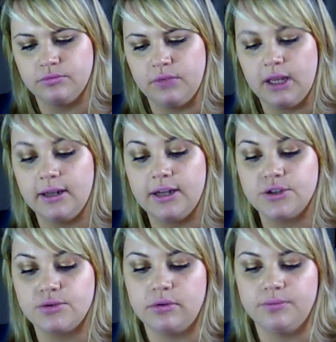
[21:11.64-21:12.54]
Yeah,
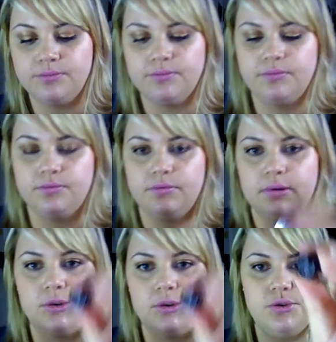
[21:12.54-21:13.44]
Natural,
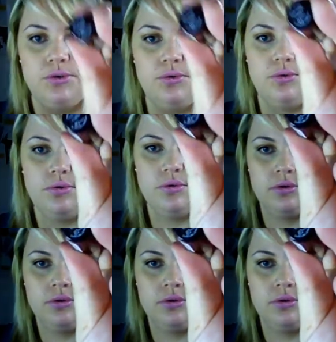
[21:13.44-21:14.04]
number 2.